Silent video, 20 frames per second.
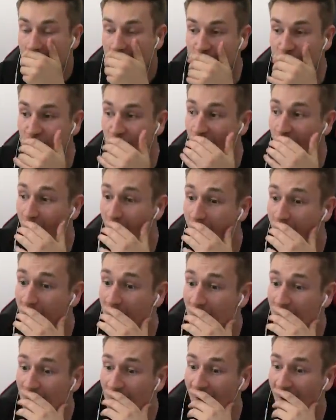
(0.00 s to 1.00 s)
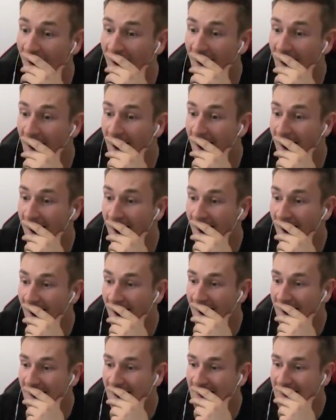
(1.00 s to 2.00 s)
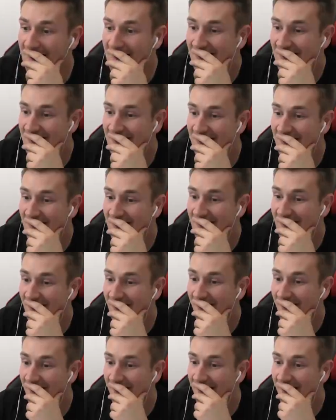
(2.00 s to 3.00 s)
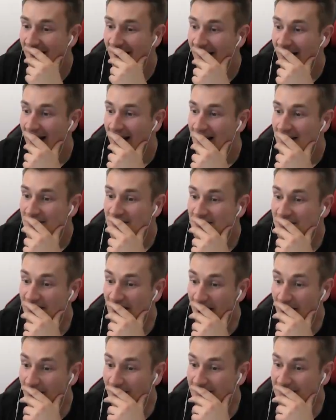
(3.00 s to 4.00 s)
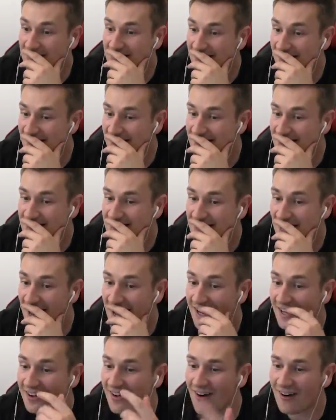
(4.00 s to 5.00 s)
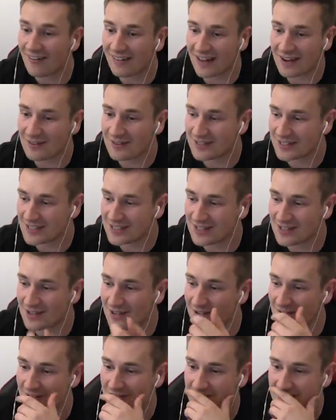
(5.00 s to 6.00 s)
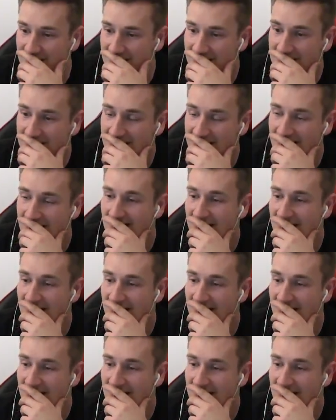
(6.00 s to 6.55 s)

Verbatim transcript: Joe! Whose fault was that? That was an insane goal. That was yours. It was Dick.